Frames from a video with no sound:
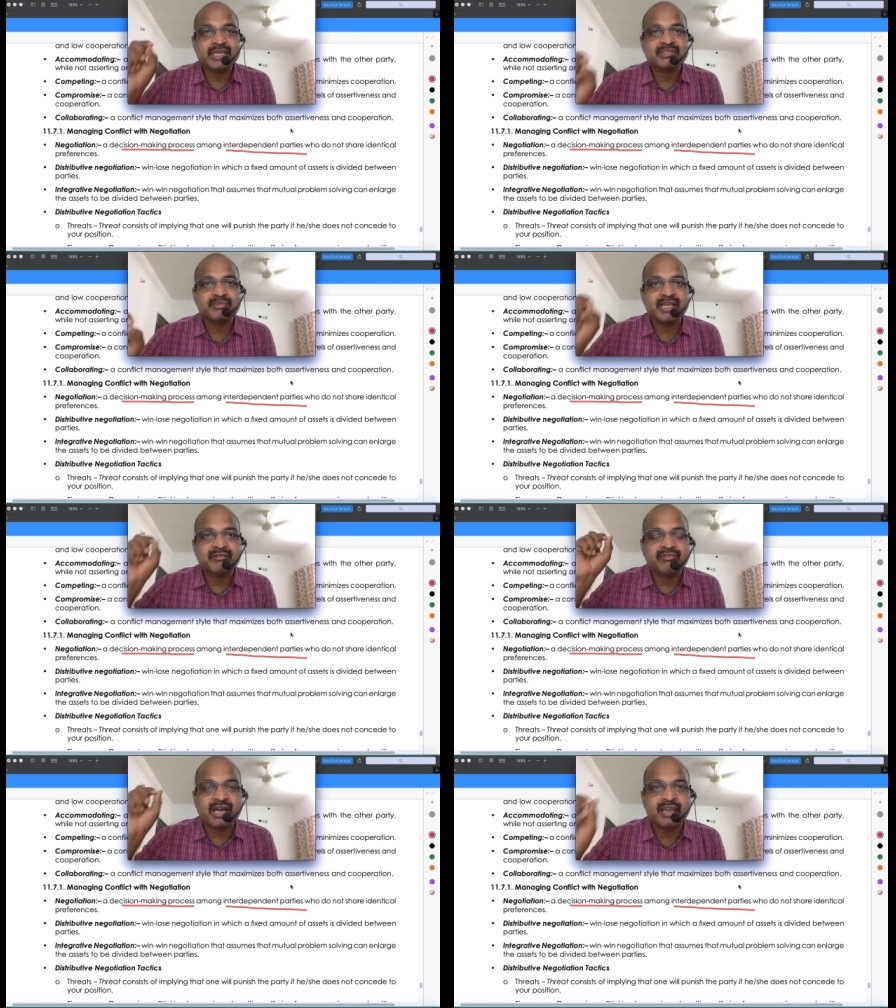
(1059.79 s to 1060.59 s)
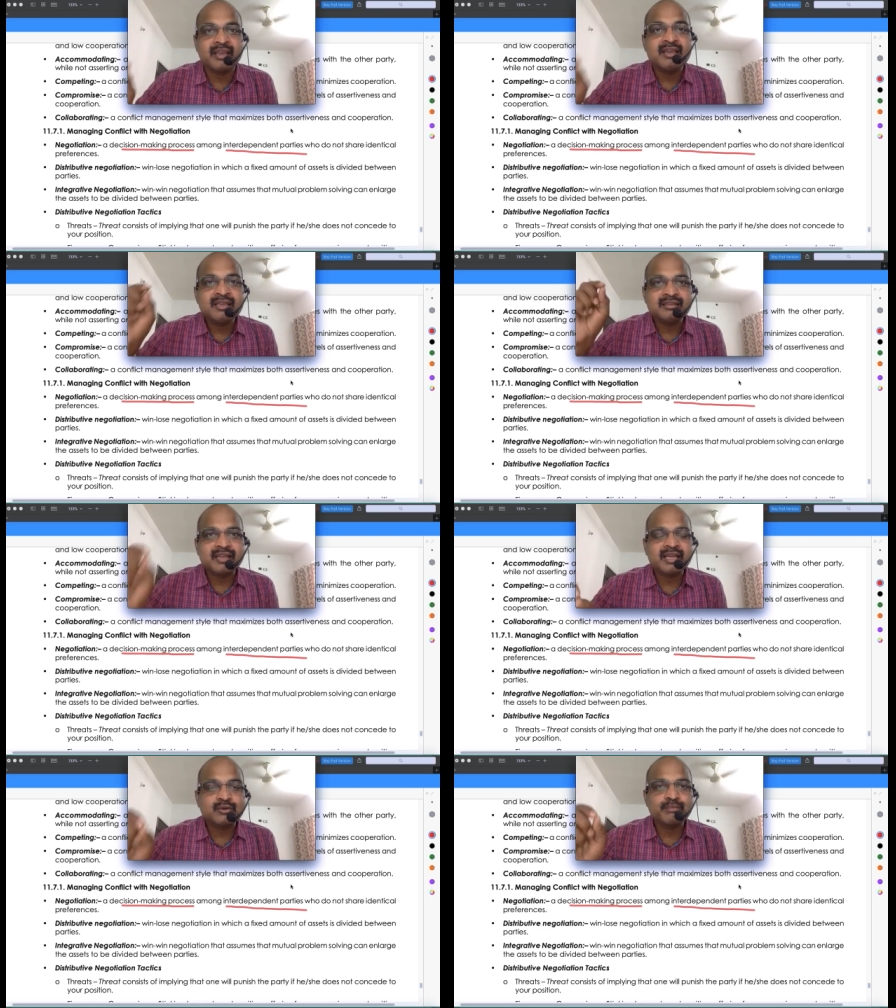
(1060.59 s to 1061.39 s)
explain why
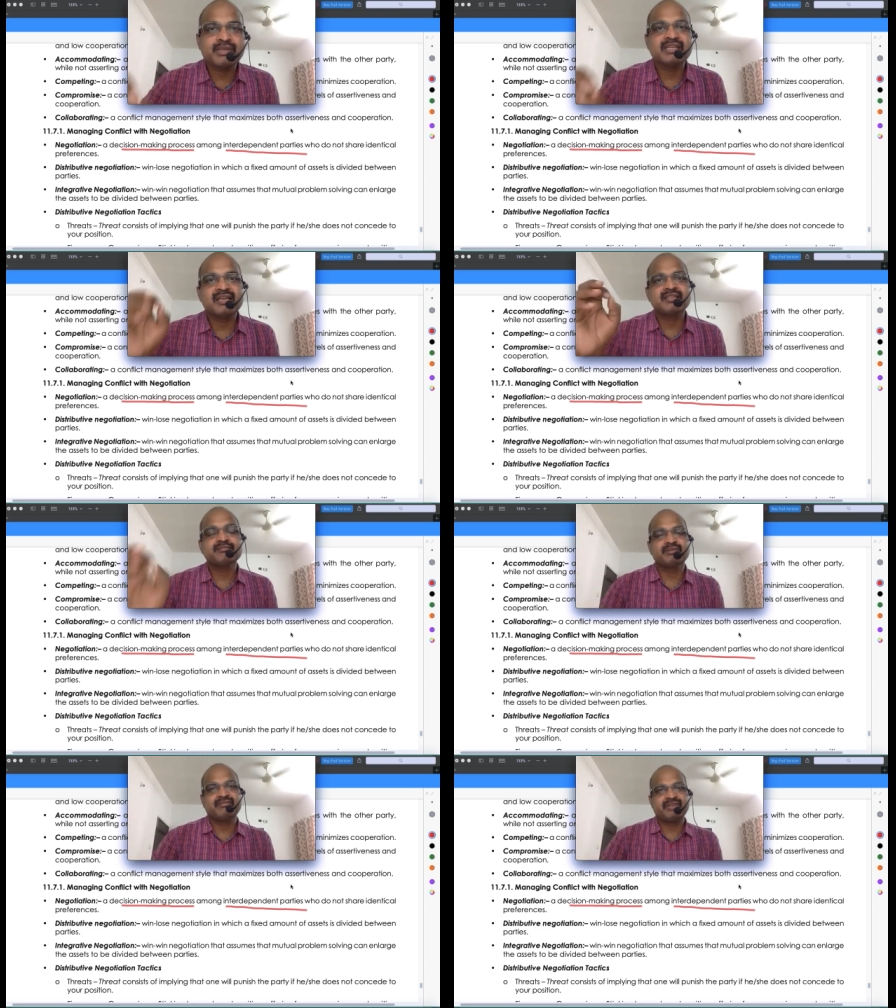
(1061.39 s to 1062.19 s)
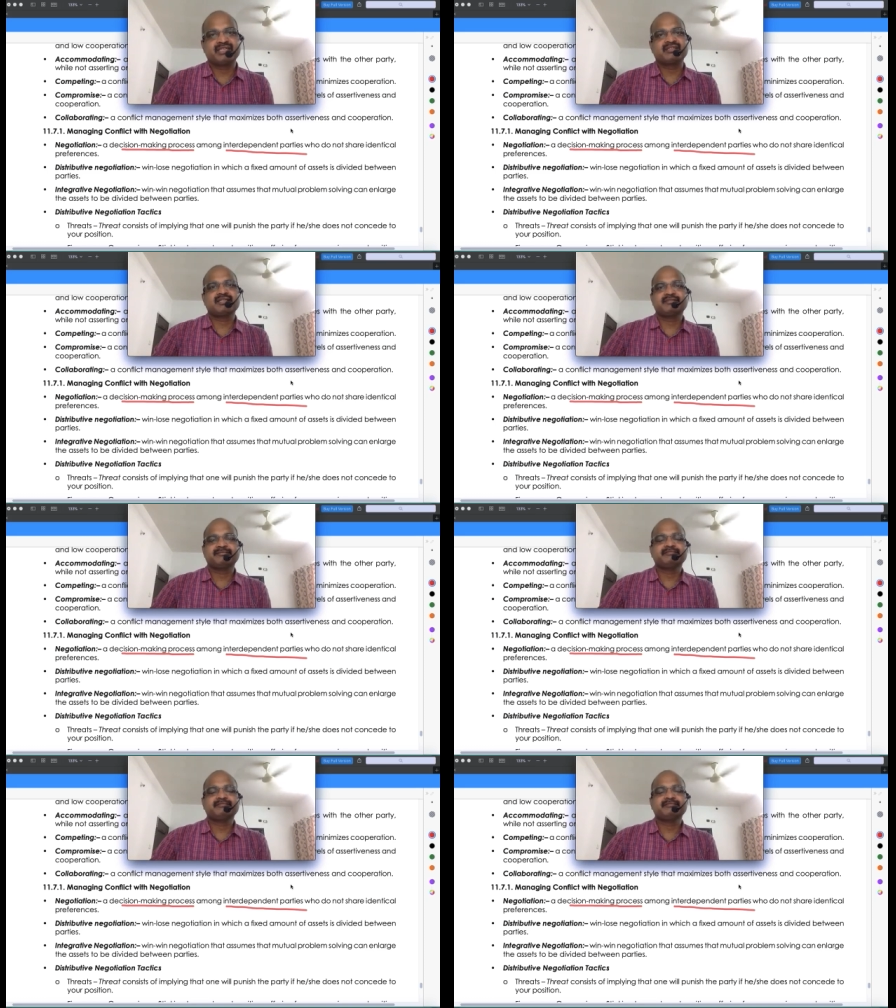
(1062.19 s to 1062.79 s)
their opinion is perfect.